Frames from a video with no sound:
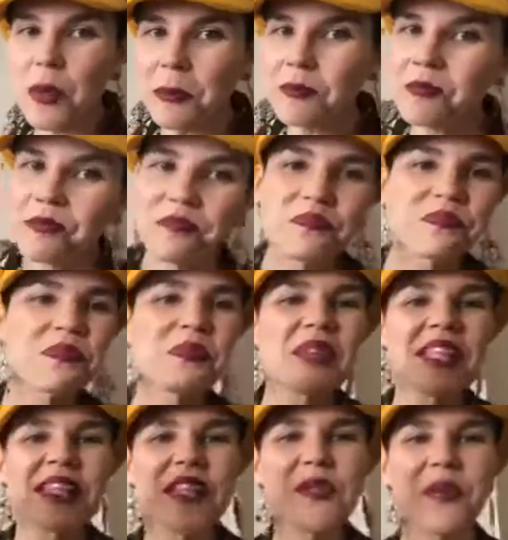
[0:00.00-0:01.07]
one
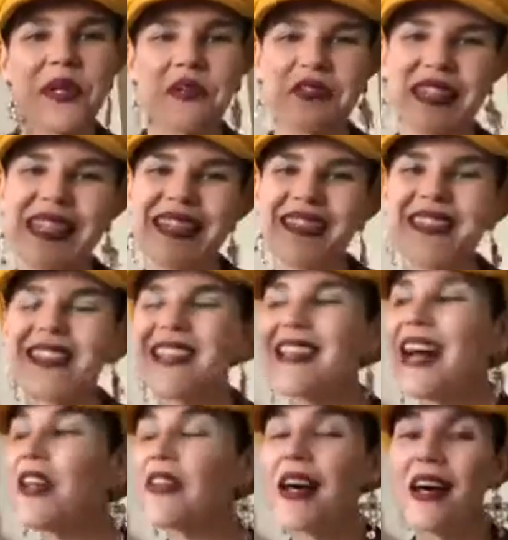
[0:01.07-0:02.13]
is this one over here. This is
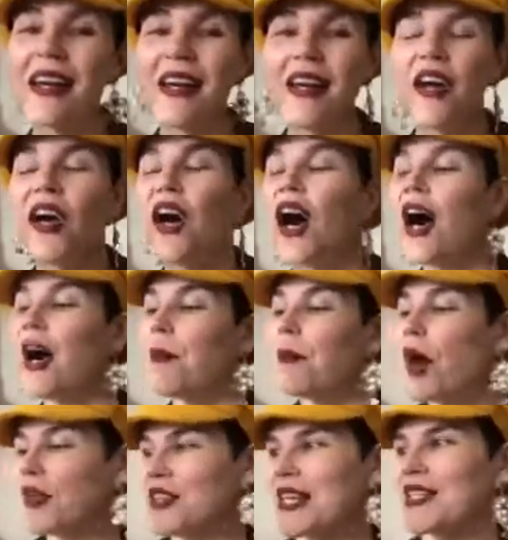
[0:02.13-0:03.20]
another
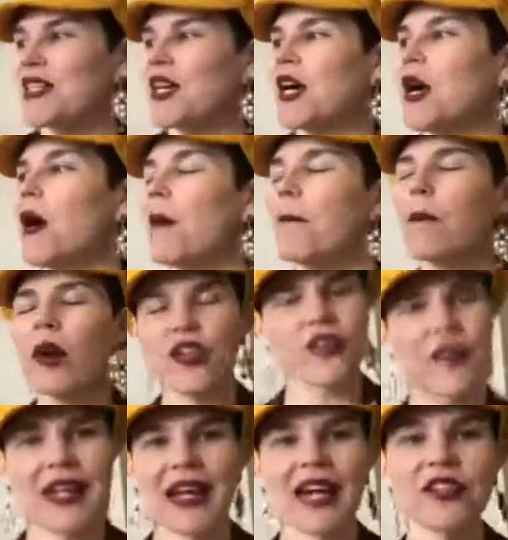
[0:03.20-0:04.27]
Otessa
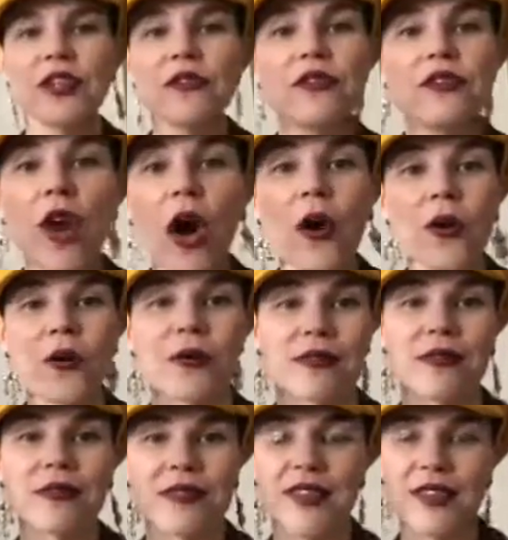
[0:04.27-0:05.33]
Moshfegh. I don't know
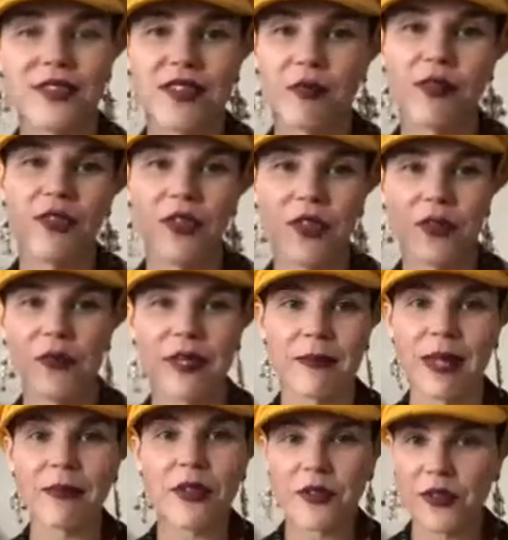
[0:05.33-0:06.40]
someone could correct
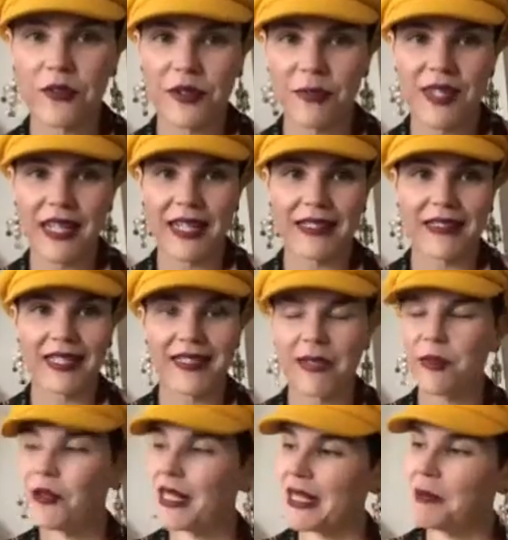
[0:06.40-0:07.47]
me. I don't know if I'm saying that
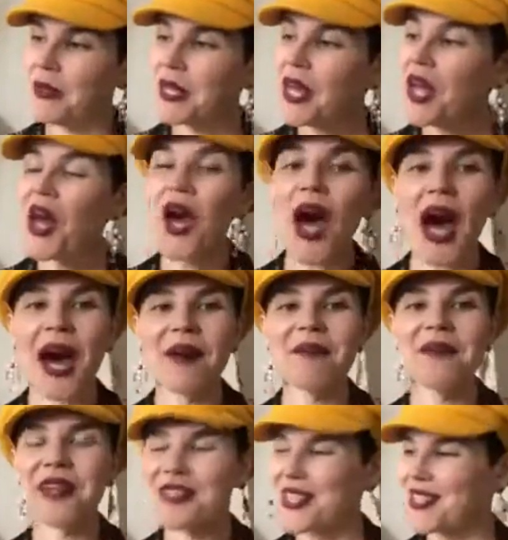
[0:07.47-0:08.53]
name correctly, but
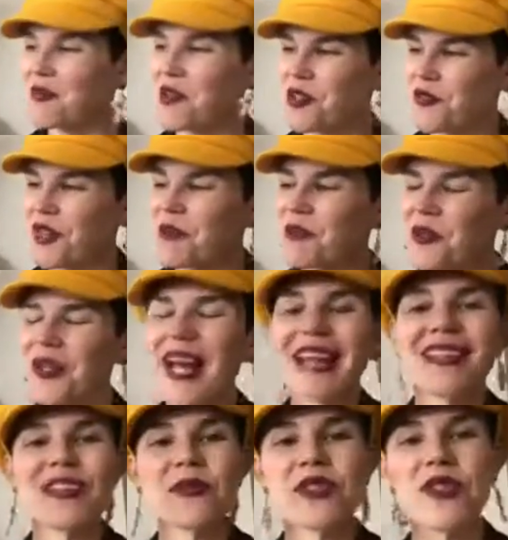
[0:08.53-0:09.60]
a Tessa Marsh folk book,
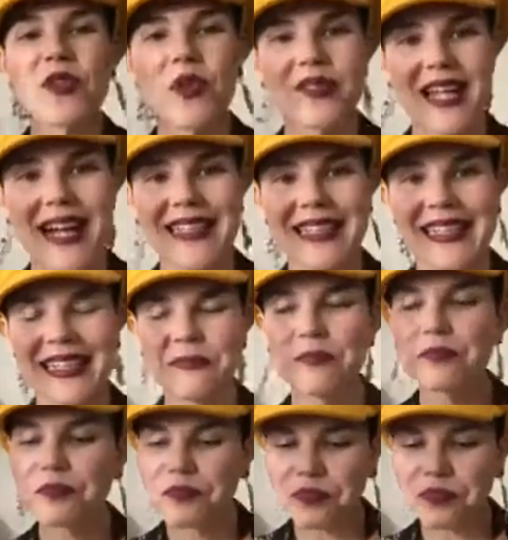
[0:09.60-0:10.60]
and this one's called Eileen.